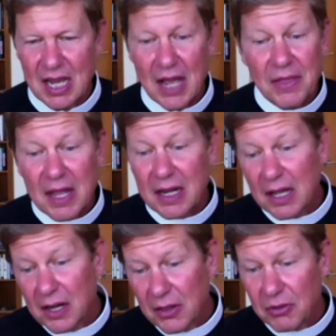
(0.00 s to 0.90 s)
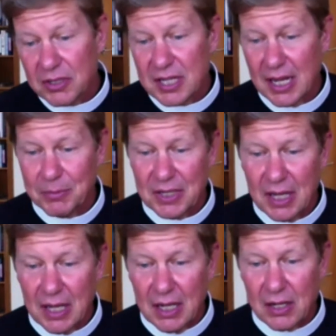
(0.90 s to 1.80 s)
And then another attempt
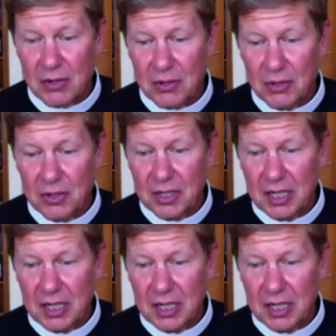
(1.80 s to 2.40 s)
occurred